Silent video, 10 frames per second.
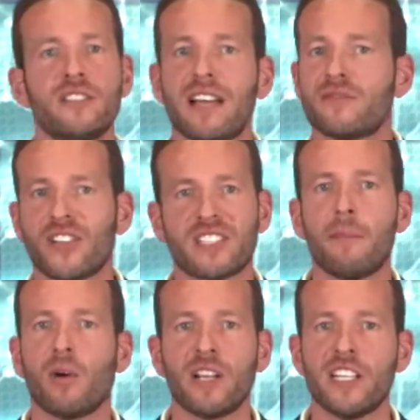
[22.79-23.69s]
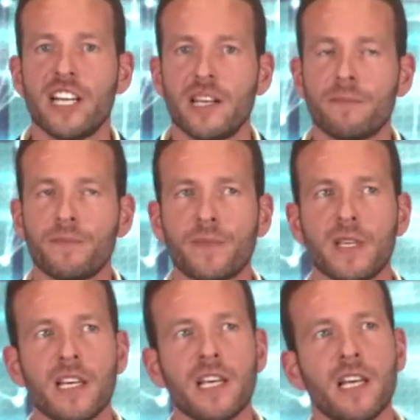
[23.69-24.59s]
as for example in the knee.
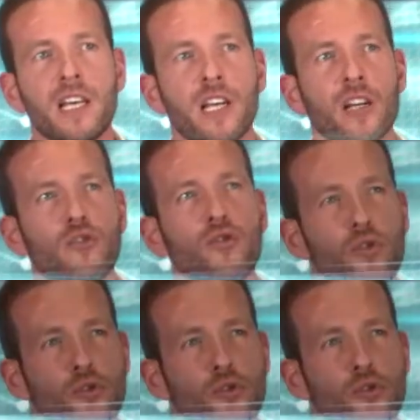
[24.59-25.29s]
Do you